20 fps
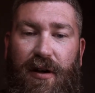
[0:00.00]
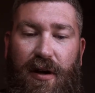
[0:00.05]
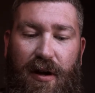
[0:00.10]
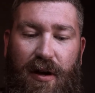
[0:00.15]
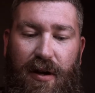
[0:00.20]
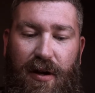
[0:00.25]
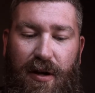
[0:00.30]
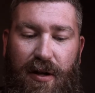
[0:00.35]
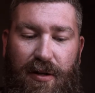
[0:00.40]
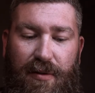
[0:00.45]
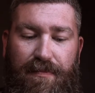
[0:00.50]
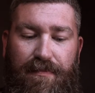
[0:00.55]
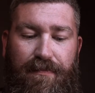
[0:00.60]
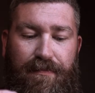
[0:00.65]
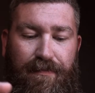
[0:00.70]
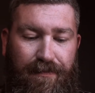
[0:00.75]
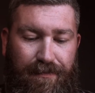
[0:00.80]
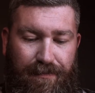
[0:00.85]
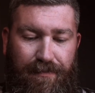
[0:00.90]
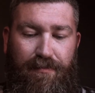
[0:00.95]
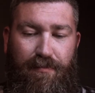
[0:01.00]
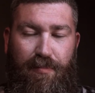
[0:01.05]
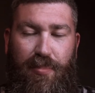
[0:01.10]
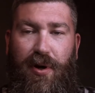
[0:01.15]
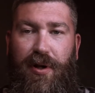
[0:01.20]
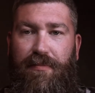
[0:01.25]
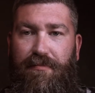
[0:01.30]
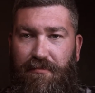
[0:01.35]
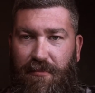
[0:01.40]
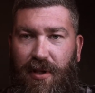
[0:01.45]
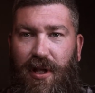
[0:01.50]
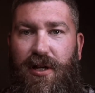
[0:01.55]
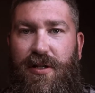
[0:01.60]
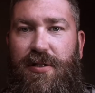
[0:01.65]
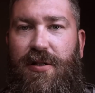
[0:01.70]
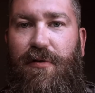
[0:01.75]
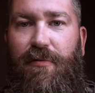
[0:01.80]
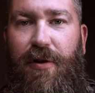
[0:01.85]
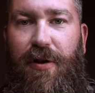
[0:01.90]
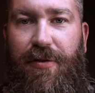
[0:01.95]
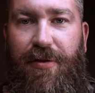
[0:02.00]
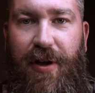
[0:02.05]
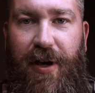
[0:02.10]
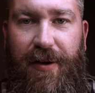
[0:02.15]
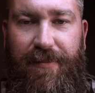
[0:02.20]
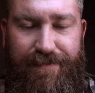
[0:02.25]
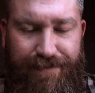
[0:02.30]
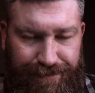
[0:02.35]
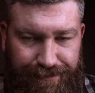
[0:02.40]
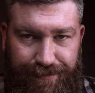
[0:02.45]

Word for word: But let us know what you think.